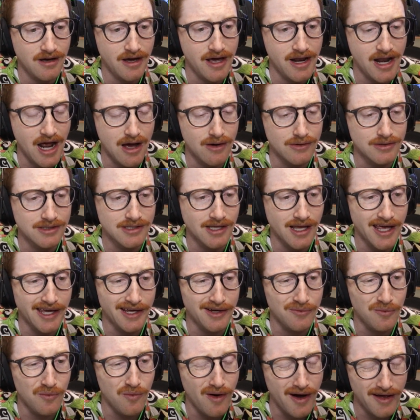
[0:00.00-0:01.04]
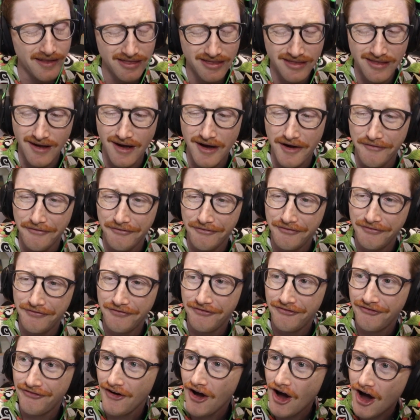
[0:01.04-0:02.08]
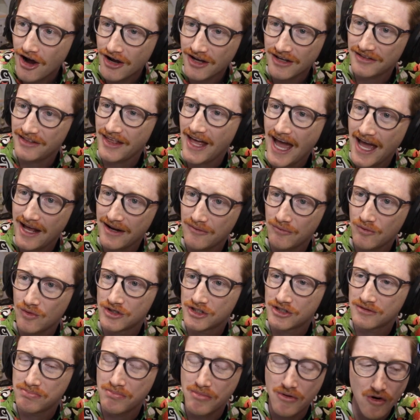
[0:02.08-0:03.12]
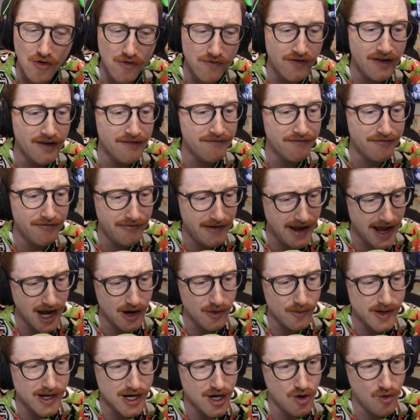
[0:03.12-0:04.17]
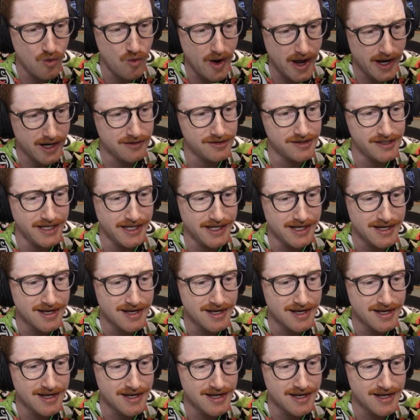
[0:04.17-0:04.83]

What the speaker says: And I was like, what the fuck? That was moving very quickly.